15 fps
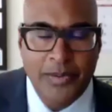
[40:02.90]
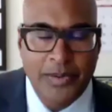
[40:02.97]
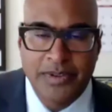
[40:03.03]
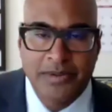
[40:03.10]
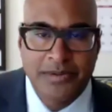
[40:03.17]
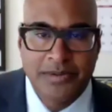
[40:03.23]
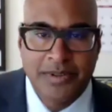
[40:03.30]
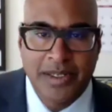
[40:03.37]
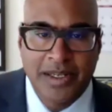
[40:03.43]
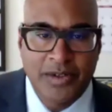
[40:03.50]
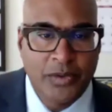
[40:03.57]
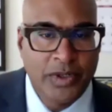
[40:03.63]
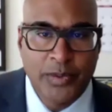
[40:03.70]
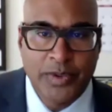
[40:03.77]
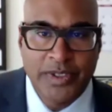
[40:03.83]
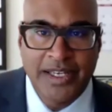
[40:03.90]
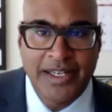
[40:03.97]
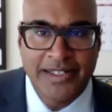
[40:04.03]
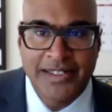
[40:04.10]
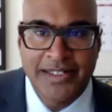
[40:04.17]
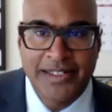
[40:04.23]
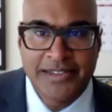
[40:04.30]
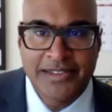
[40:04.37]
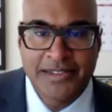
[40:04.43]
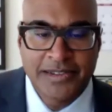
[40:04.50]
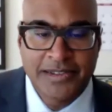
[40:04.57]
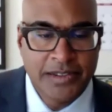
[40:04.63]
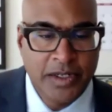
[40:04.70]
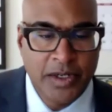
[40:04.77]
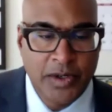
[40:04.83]
would agree with that.
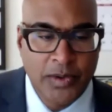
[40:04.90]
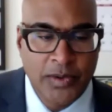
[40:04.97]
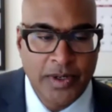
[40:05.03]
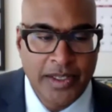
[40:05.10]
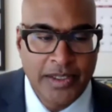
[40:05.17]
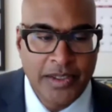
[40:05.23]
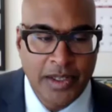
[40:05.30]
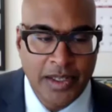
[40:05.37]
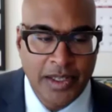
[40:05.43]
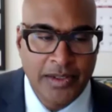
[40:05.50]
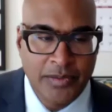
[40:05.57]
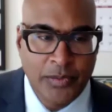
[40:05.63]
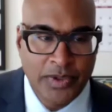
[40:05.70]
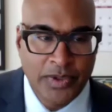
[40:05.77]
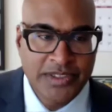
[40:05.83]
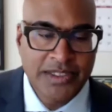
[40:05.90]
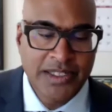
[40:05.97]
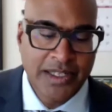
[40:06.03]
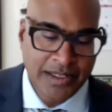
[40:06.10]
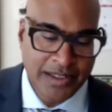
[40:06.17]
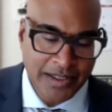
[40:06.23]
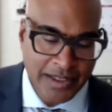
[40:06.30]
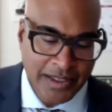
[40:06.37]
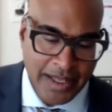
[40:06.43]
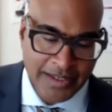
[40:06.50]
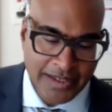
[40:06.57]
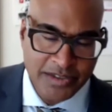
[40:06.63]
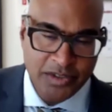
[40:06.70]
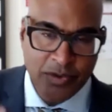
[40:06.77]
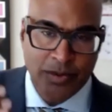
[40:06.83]
It's, and once again, it
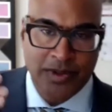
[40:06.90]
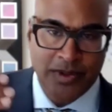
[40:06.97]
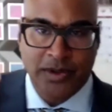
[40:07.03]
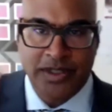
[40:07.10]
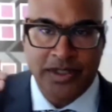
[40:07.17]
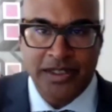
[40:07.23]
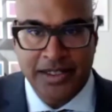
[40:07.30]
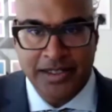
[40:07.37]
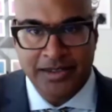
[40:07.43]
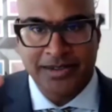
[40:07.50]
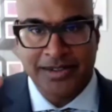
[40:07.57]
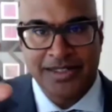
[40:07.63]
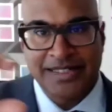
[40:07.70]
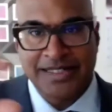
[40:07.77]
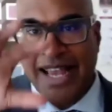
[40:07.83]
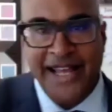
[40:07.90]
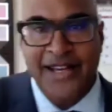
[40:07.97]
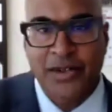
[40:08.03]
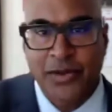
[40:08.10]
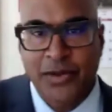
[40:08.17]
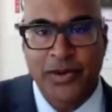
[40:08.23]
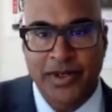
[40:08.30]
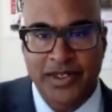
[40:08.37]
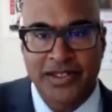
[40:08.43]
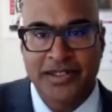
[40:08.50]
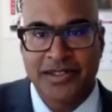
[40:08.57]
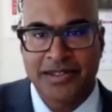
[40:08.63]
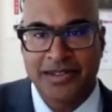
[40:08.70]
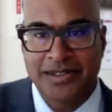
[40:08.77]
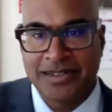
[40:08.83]
has to do with looking at
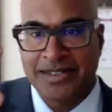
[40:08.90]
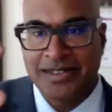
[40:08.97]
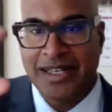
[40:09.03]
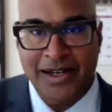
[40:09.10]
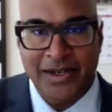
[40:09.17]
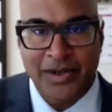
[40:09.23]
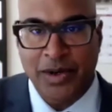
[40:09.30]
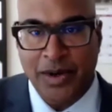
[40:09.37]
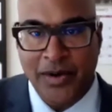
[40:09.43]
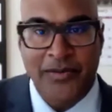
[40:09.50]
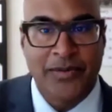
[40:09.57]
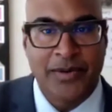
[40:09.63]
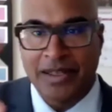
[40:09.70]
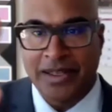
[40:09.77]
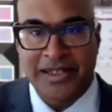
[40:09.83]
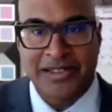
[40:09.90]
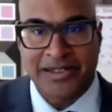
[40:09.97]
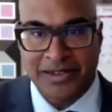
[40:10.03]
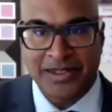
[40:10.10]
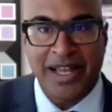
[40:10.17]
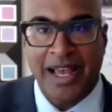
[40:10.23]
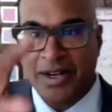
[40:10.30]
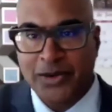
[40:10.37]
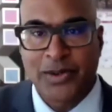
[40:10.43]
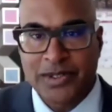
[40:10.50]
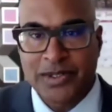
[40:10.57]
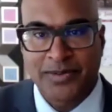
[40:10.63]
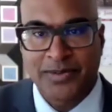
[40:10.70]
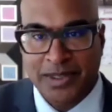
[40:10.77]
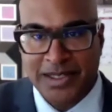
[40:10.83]
categories alleged
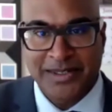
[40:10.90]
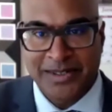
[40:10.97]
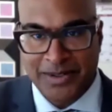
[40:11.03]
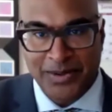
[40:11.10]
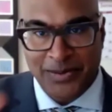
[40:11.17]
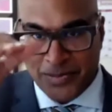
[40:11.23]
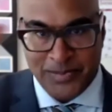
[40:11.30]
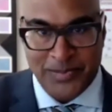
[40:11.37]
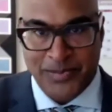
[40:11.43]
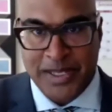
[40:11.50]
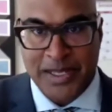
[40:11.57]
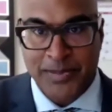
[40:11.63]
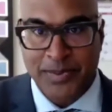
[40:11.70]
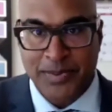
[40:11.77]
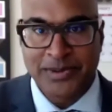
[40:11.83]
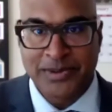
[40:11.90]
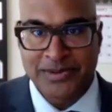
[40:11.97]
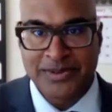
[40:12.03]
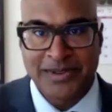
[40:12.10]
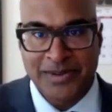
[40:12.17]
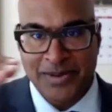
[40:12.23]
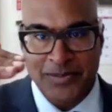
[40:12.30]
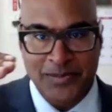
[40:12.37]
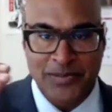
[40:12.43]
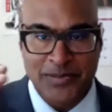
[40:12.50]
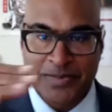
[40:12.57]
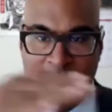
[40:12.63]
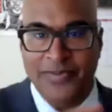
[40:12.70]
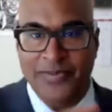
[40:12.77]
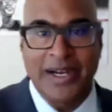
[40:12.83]
categories of people
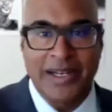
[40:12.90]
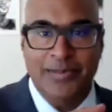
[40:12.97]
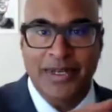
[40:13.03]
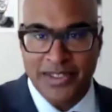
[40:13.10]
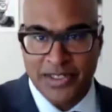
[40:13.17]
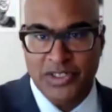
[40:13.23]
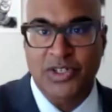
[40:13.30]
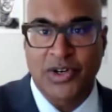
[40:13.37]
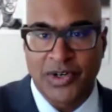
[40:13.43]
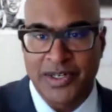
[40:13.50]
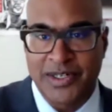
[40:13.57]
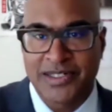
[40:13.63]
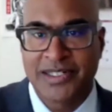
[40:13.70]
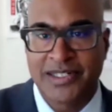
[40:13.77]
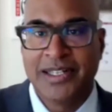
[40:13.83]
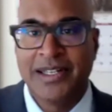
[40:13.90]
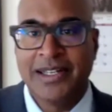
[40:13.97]
defined by the charge,